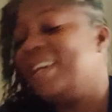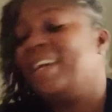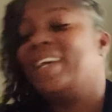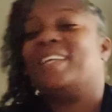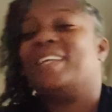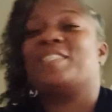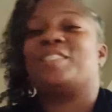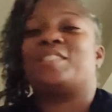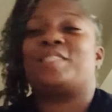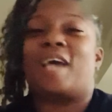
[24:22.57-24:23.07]

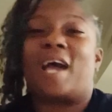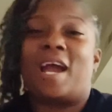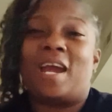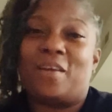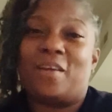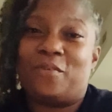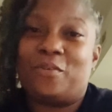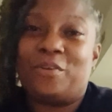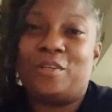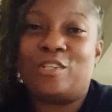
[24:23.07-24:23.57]
It's
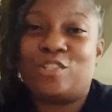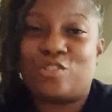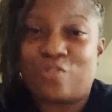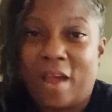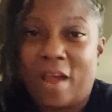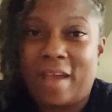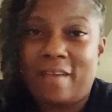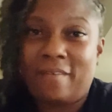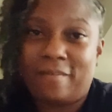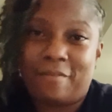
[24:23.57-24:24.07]
tiring to
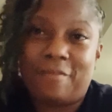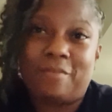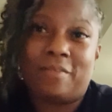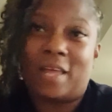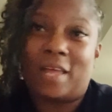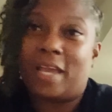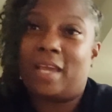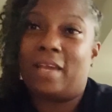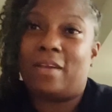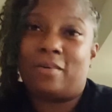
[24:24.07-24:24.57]
drive,
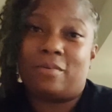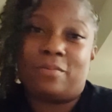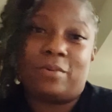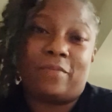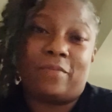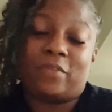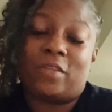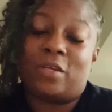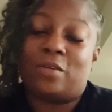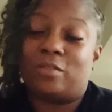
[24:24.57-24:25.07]
like,
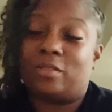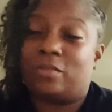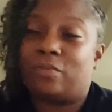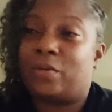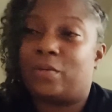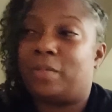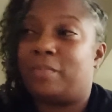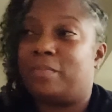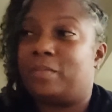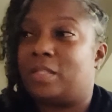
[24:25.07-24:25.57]
with those
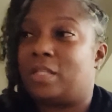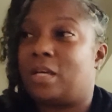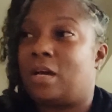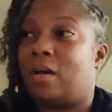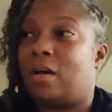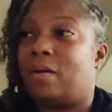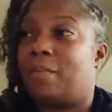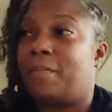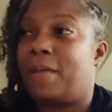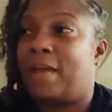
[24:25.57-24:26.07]
rims,
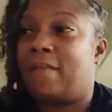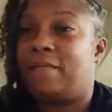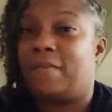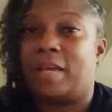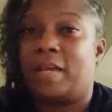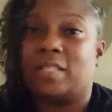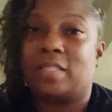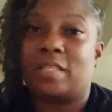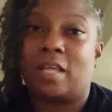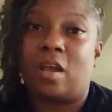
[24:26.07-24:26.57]
heavy
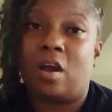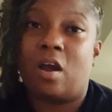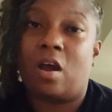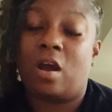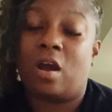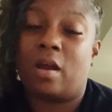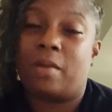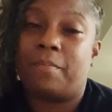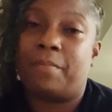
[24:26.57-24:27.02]
as they are.